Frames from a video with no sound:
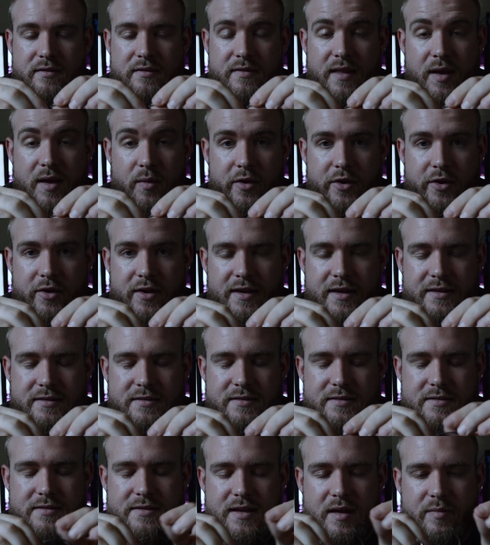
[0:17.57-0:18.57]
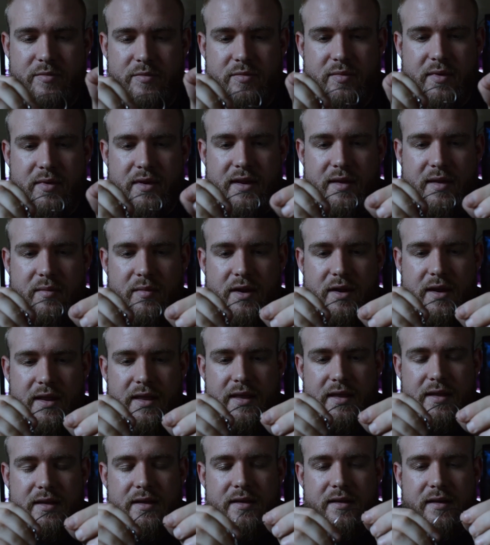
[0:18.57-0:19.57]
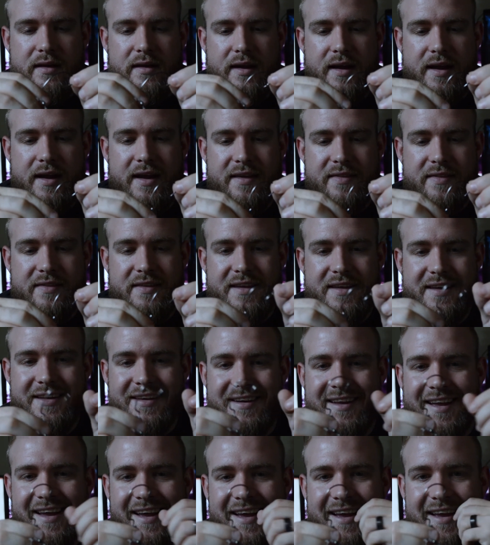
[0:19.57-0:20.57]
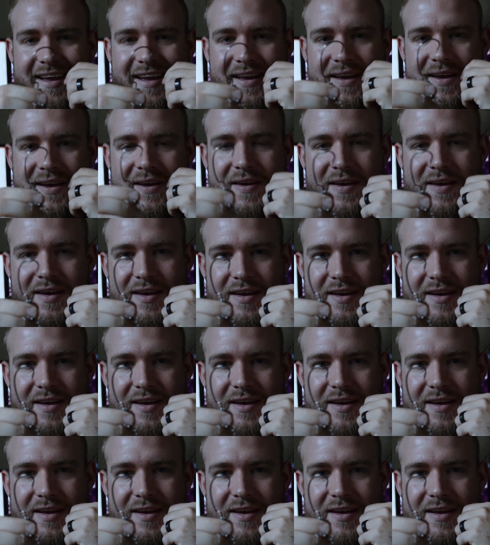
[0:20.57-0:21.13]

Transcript: that way you guys can stop spending money, and then a